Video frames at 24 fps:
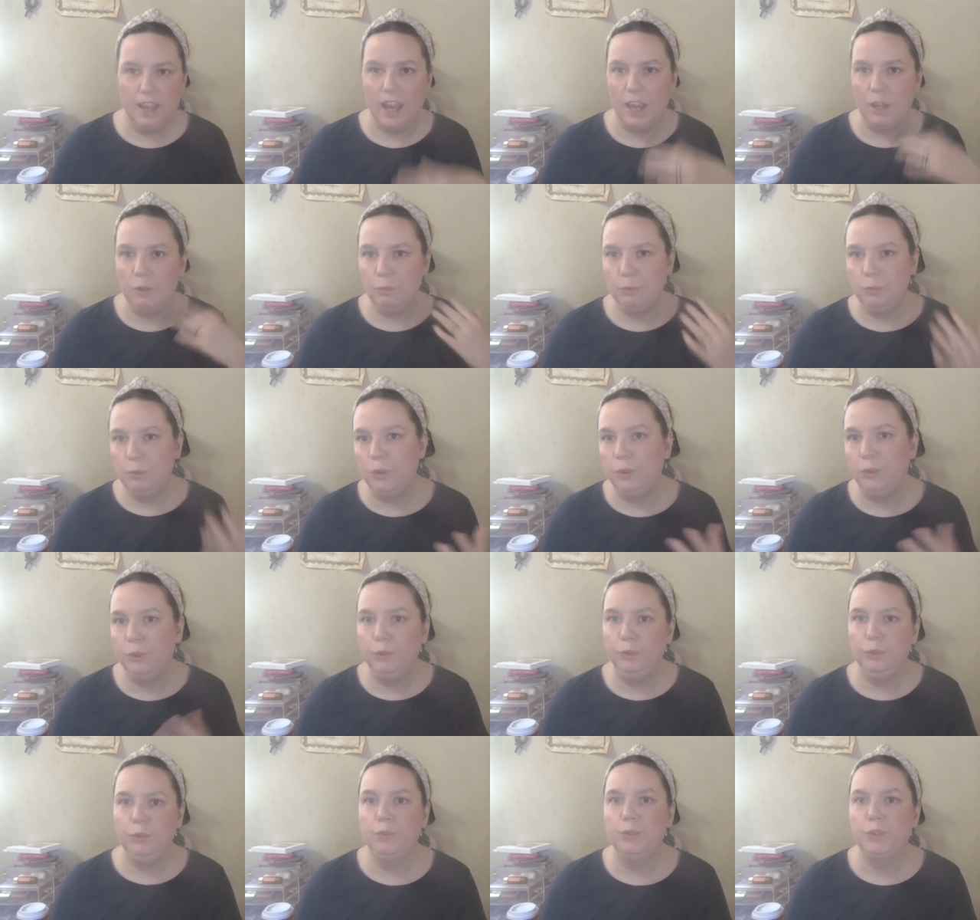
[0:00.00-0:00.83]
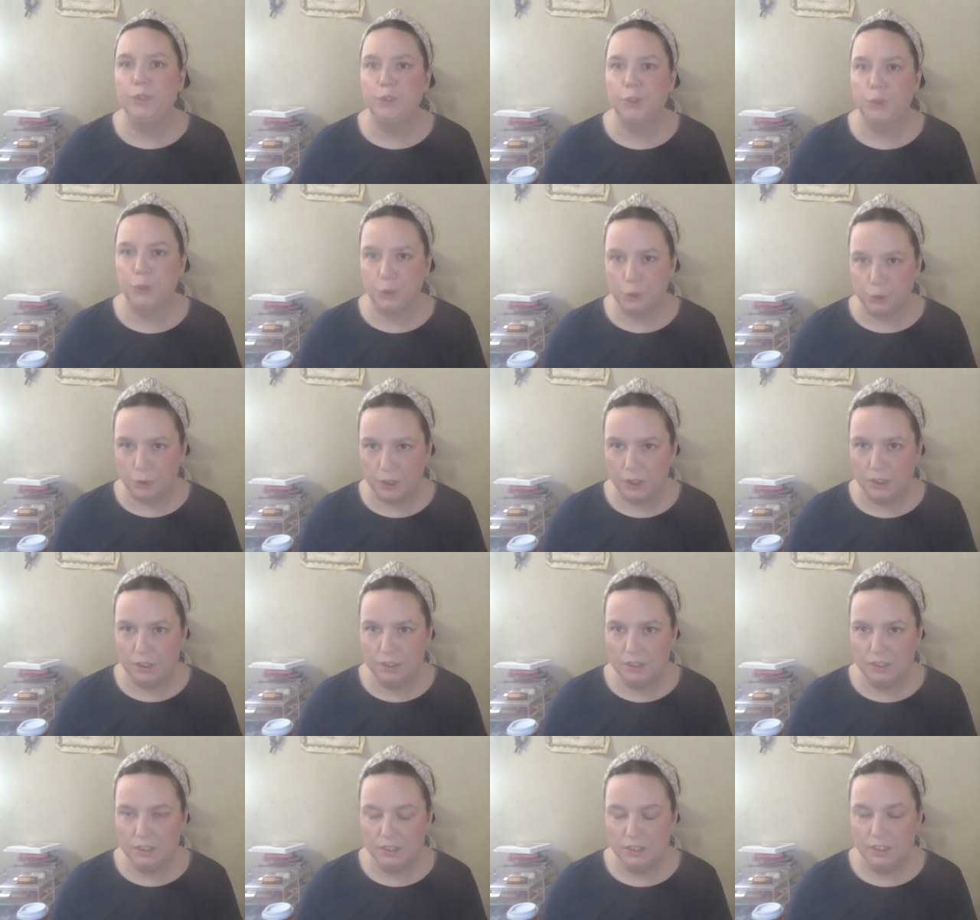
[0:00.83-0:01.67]
I will do a
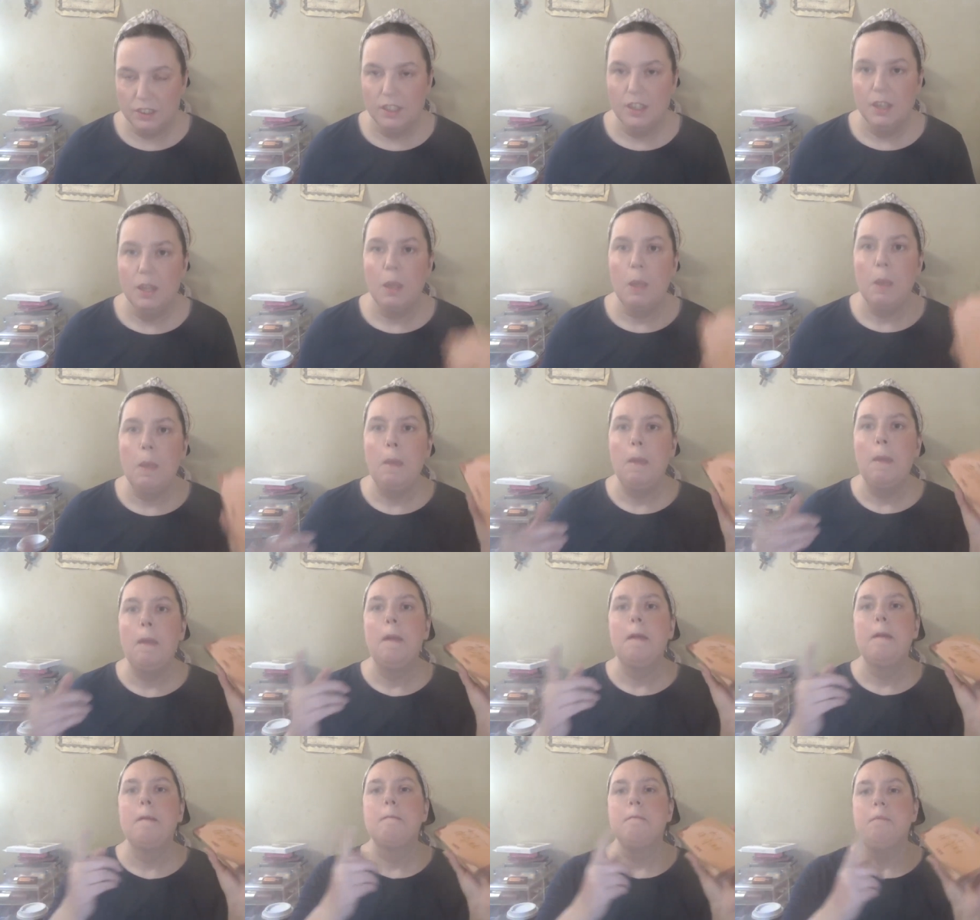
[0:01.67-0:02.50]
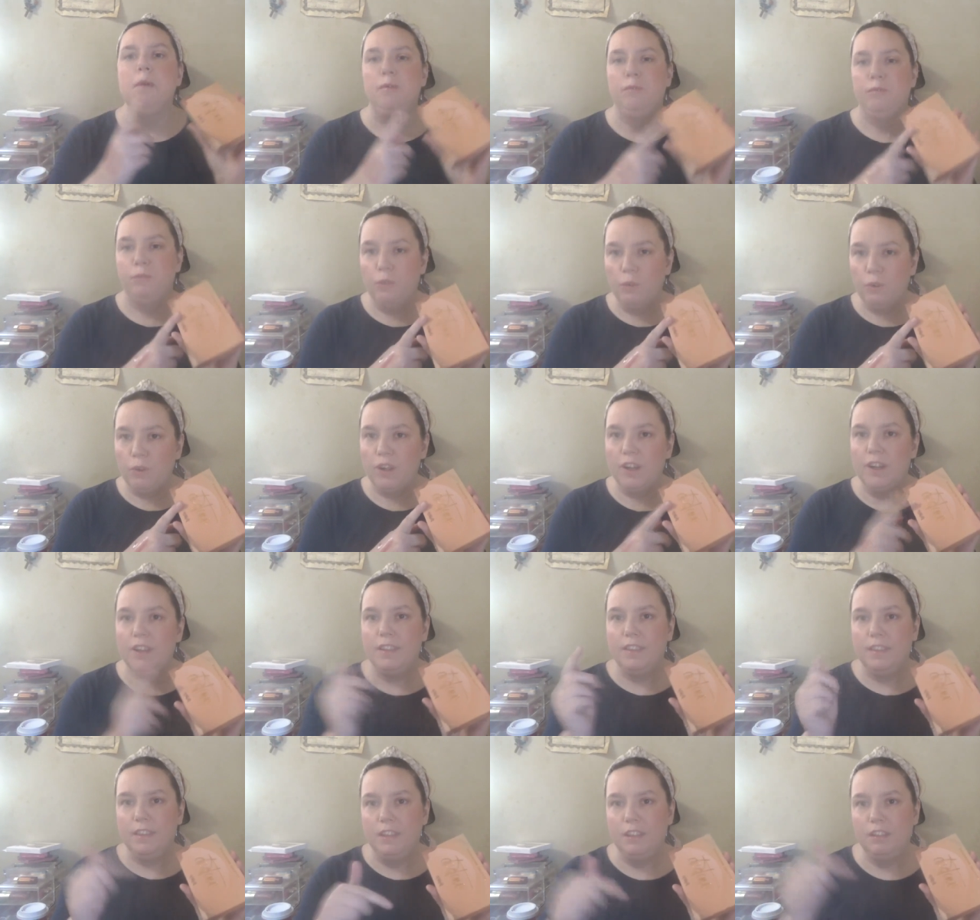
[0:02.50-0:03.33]
short before
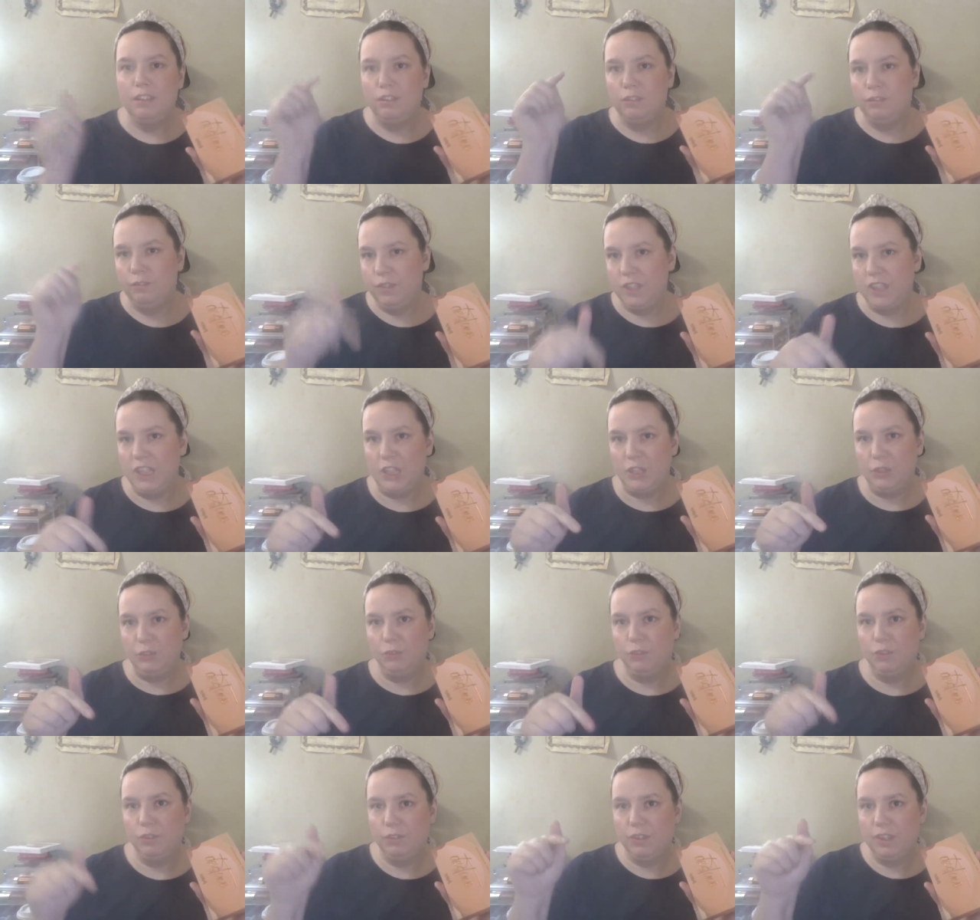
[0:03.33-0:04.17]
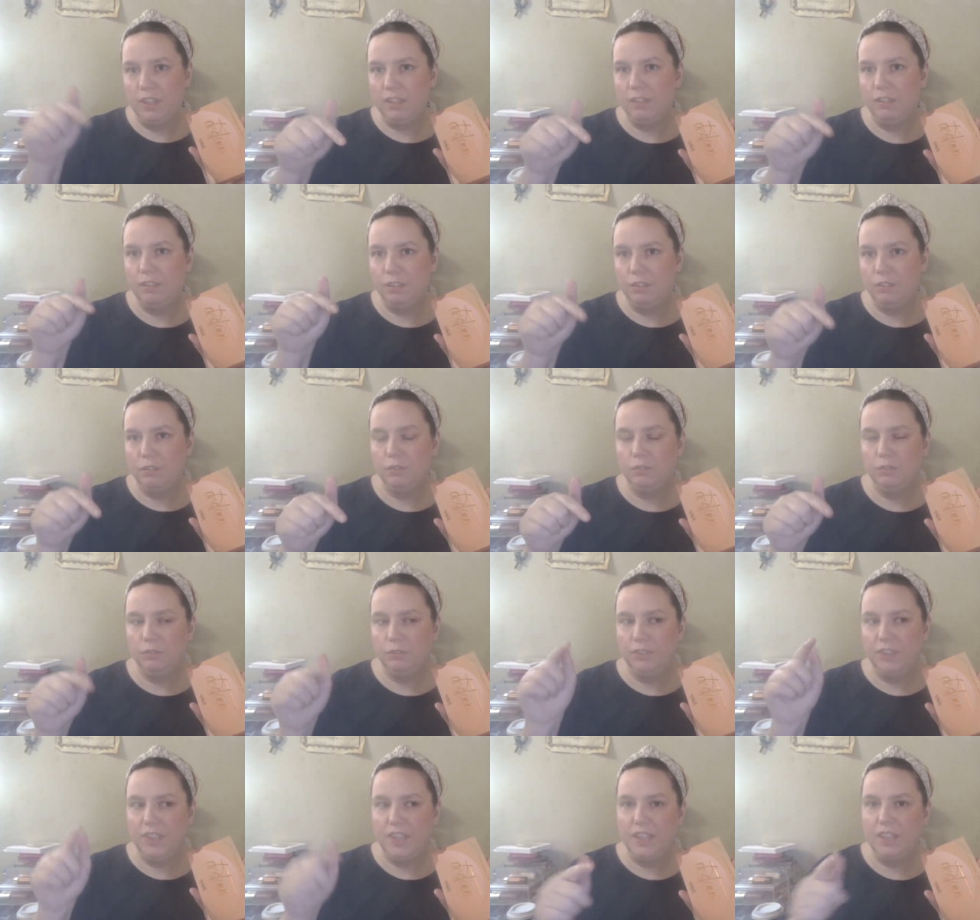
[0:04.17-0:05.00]
this video. So this,
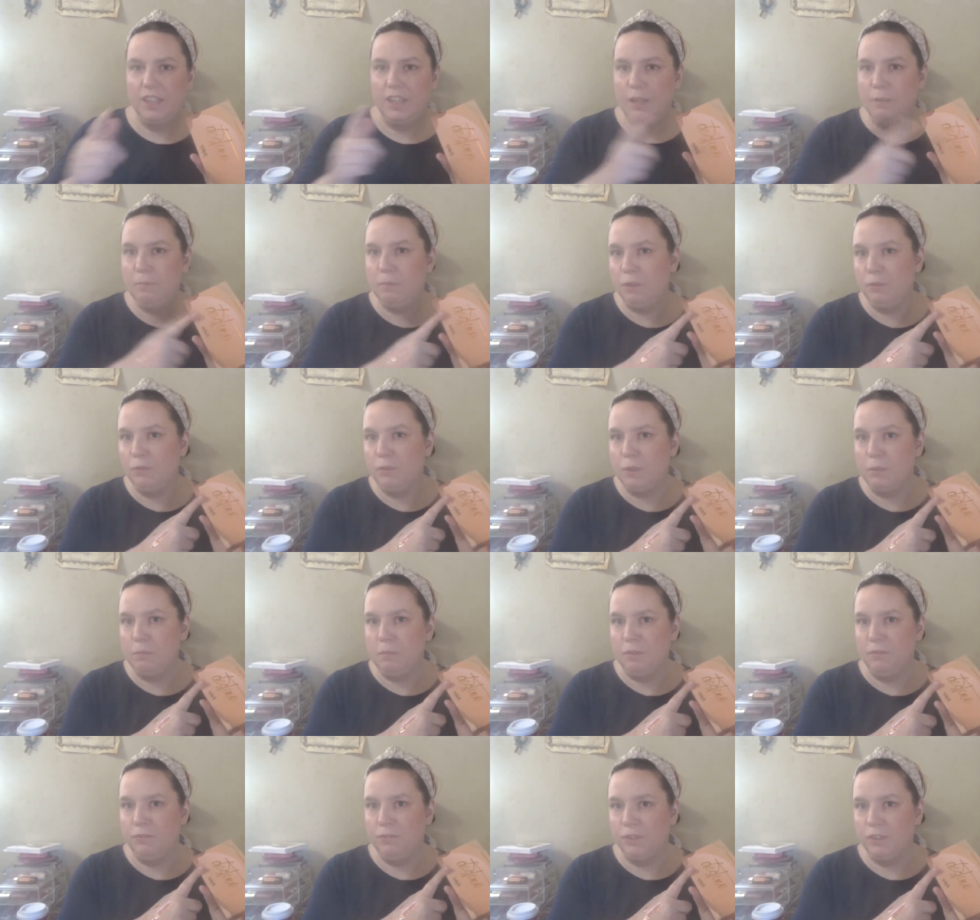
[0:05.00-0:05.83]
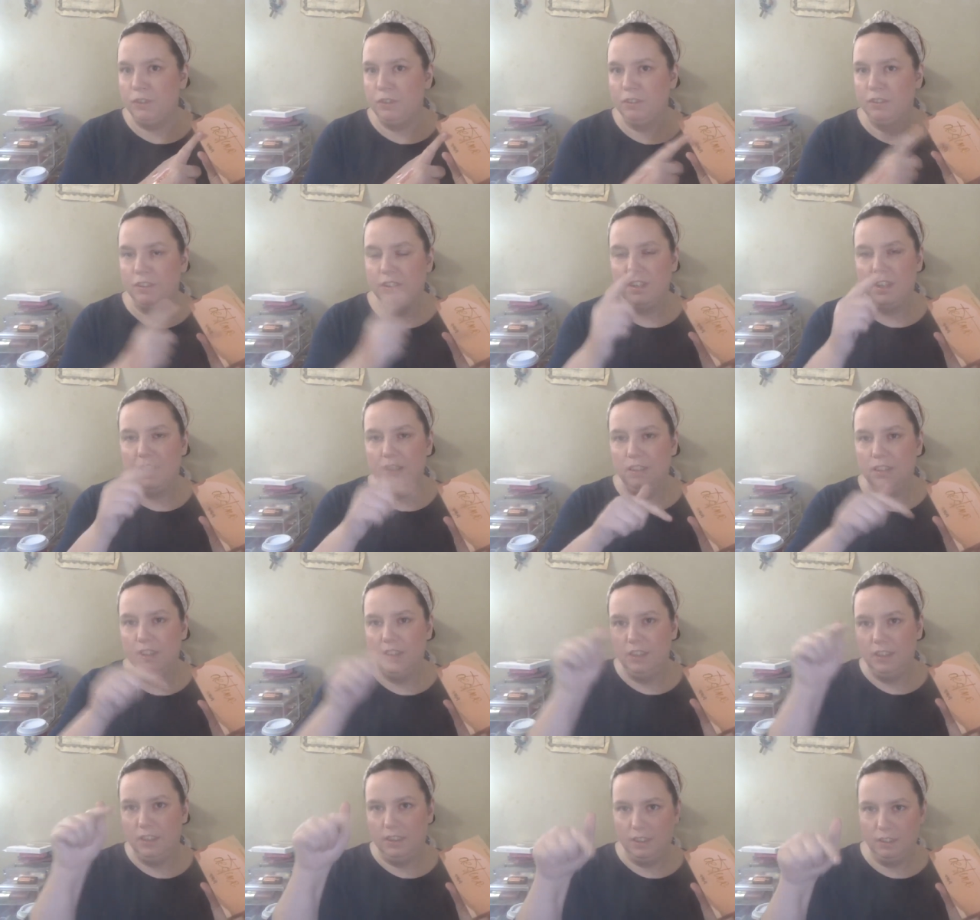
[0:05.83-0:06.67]
the Ipsy one will be first and
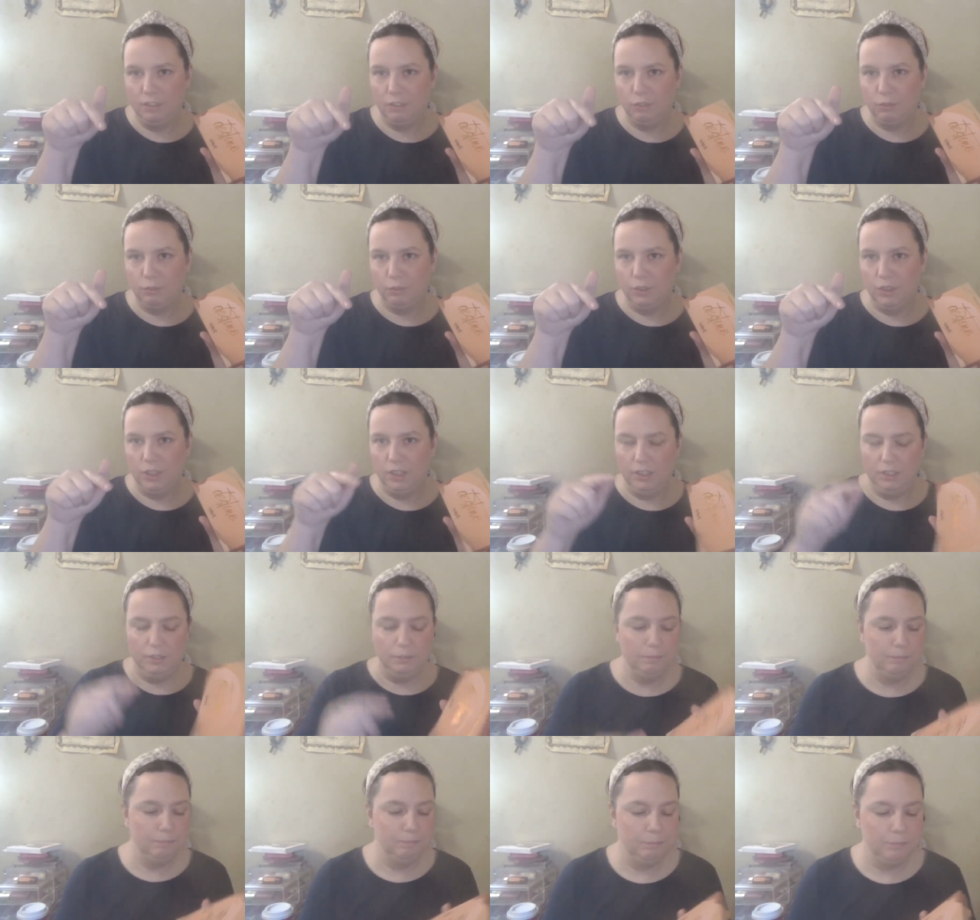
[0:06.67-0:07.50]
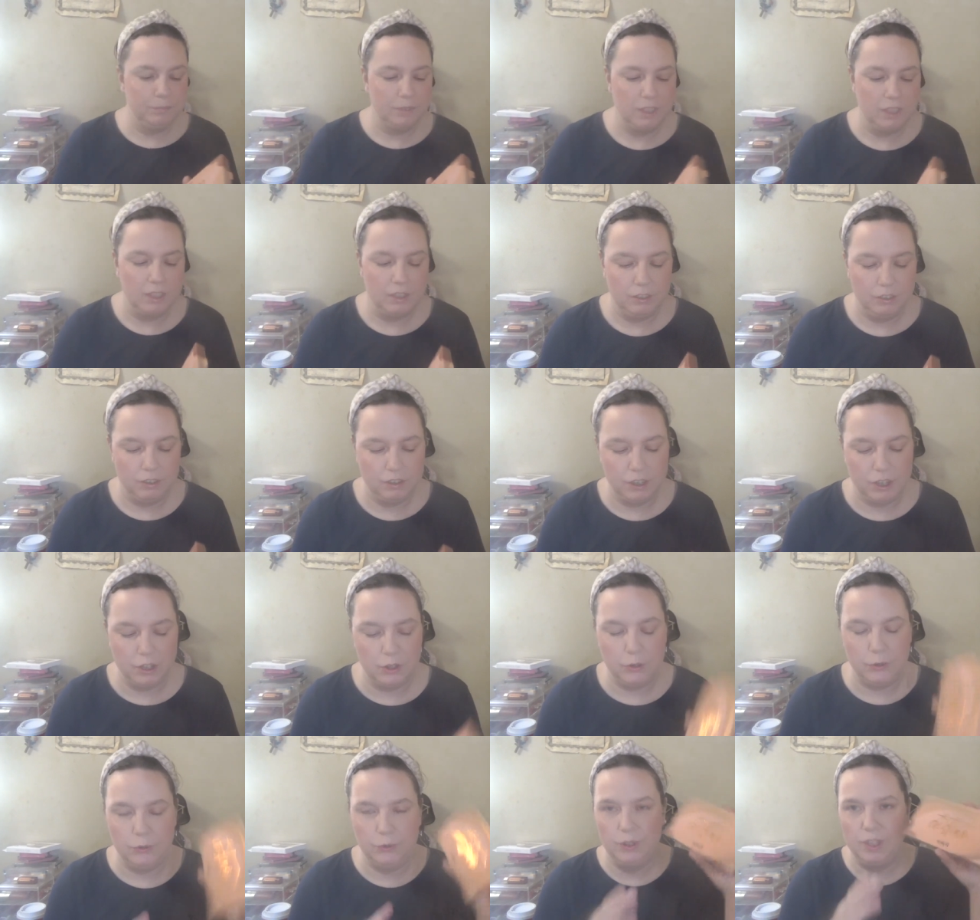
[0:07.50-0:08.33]
then this one.
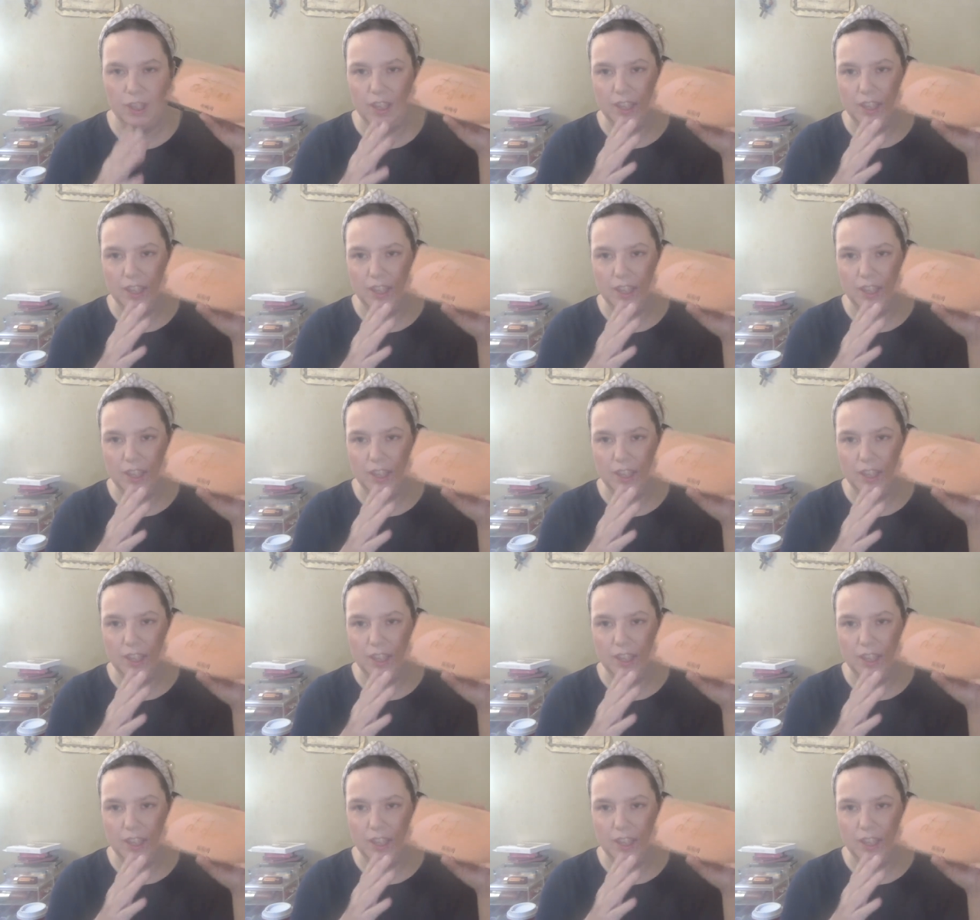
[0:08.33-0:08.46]
So